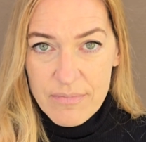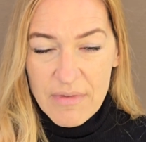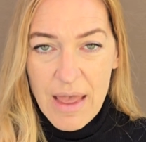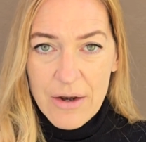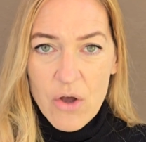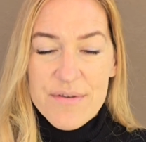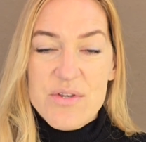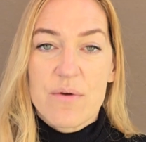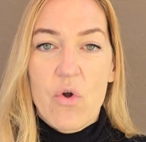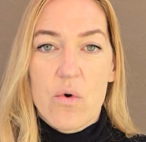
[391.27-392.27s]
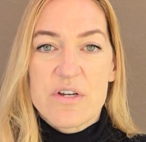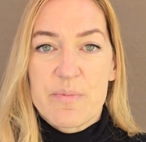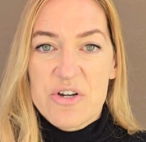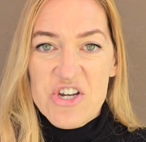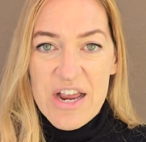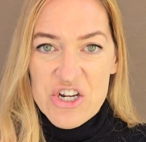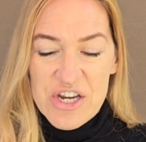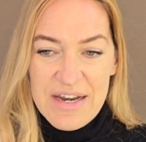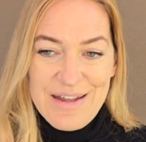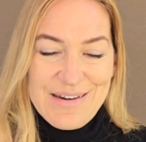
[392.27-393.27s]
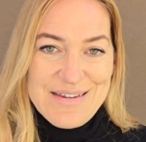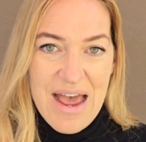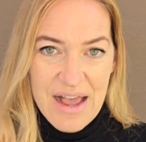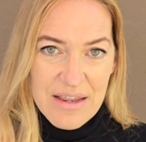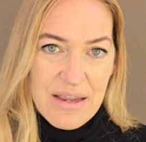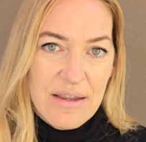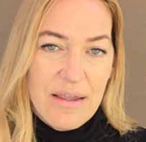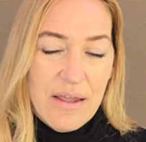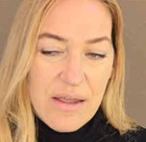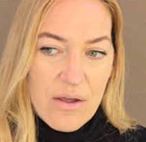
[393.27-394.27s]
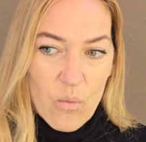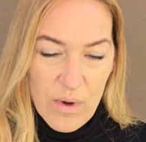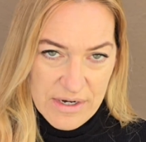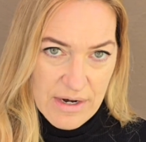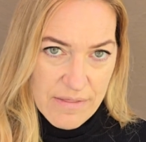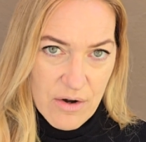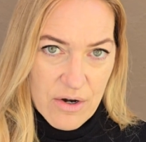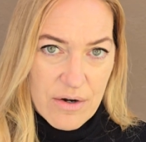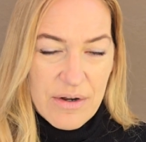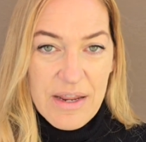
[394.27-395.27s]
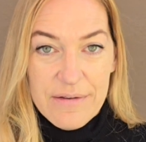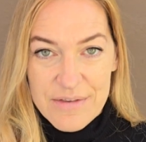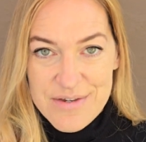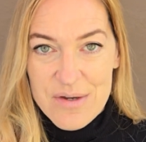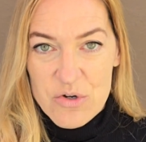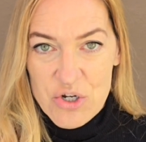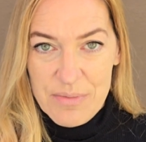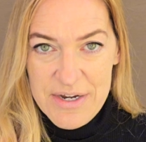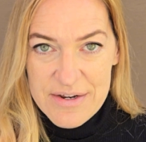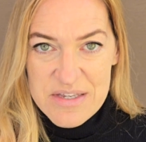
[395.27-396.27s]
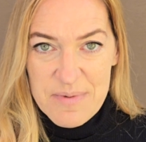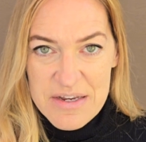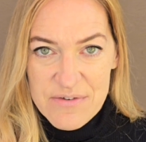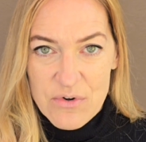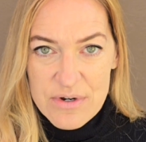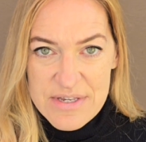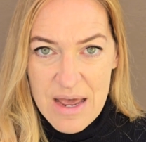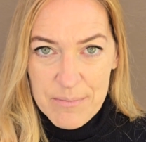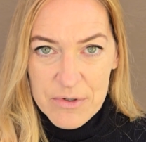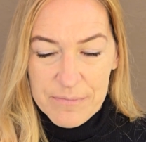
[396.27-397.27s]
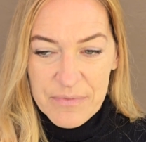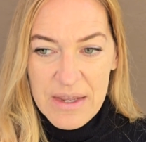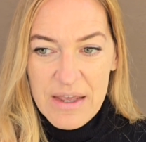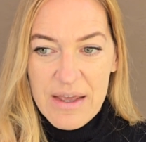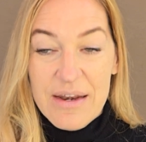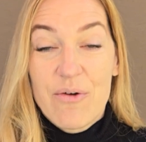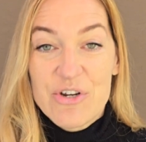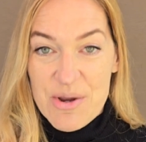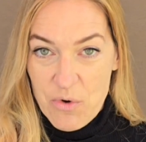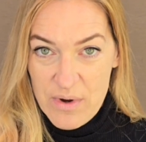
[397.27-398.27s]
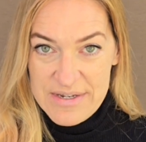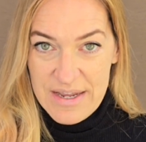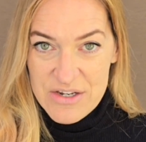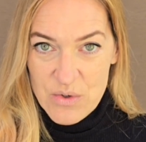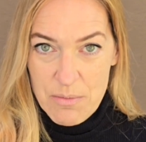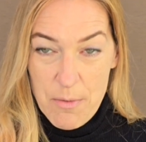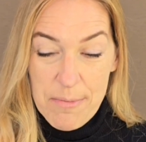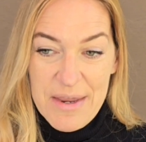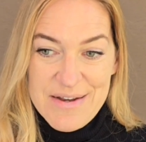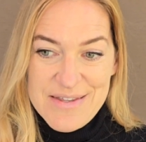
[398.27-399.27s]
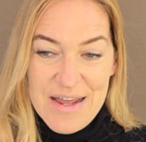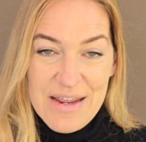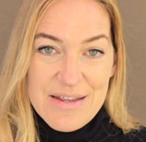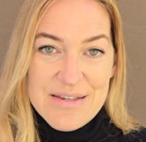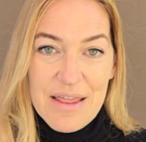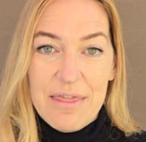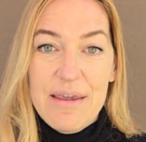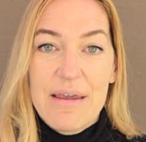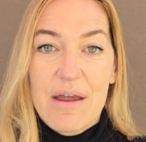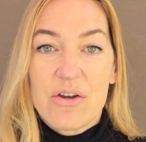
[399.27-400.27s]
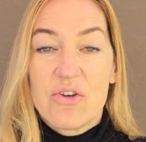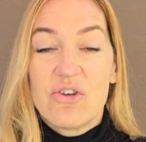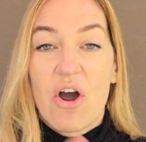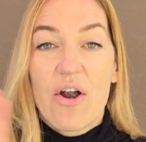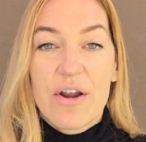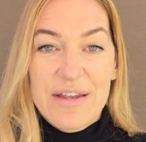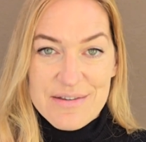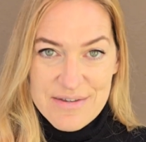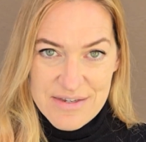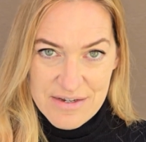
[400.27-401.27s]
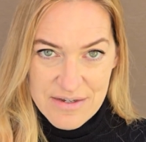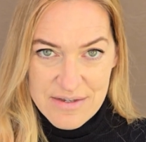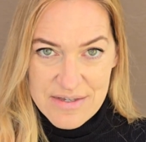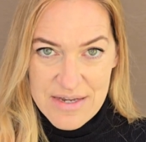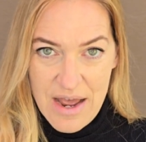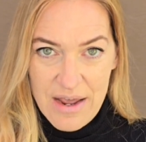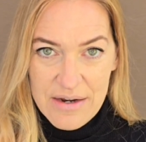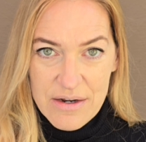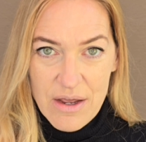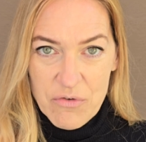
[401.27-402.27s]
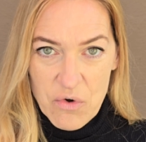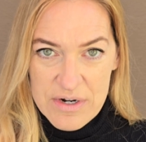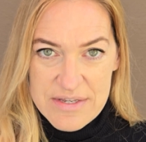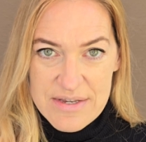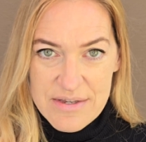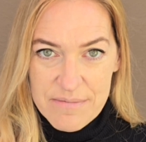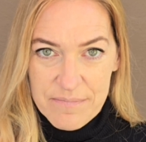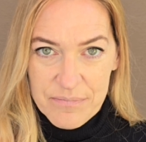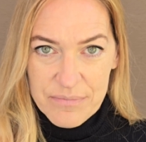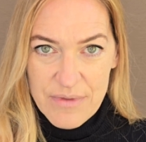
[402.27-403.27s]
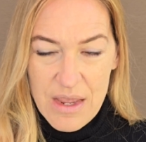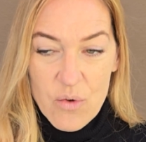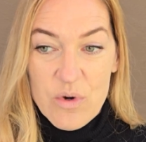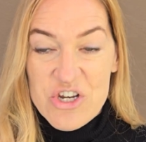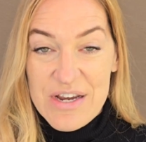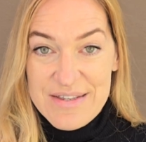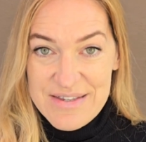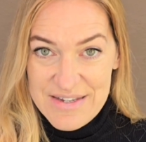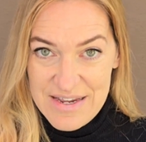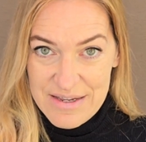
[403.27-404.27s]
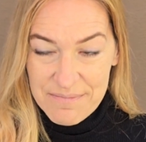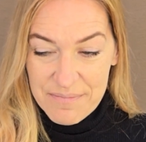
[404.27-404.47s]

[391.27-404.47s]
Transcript: And also, of course, projection and attacking one another in the social media space, for example. Now, which I'm going to get to in a moment, because that is the darkest side of criticism, which I see.